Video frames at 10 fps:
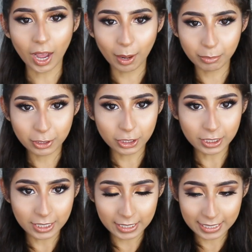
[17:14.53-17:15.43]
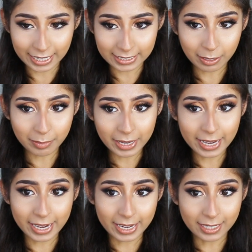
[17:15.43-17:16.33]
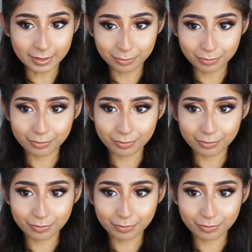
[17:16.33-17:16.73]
I'm just gonna take down my hair,